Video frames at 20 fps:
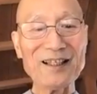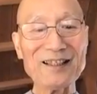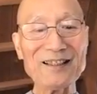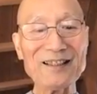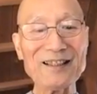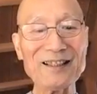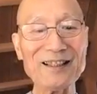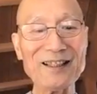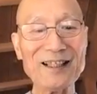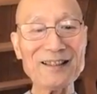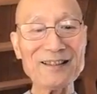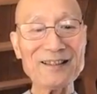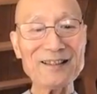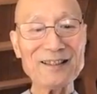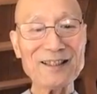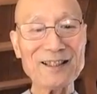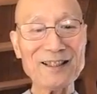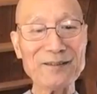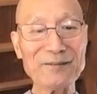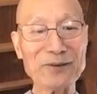The last
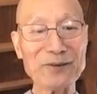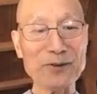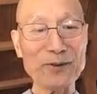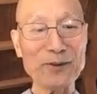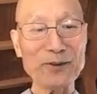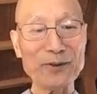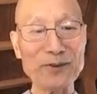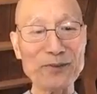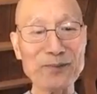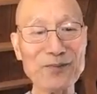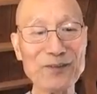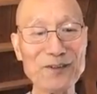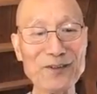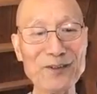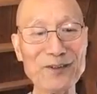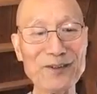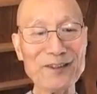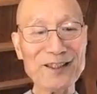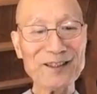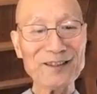time
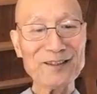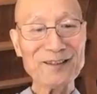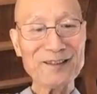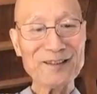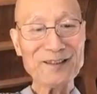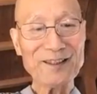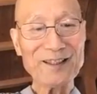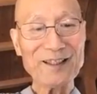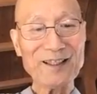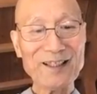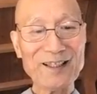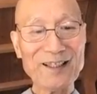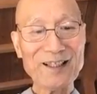we just did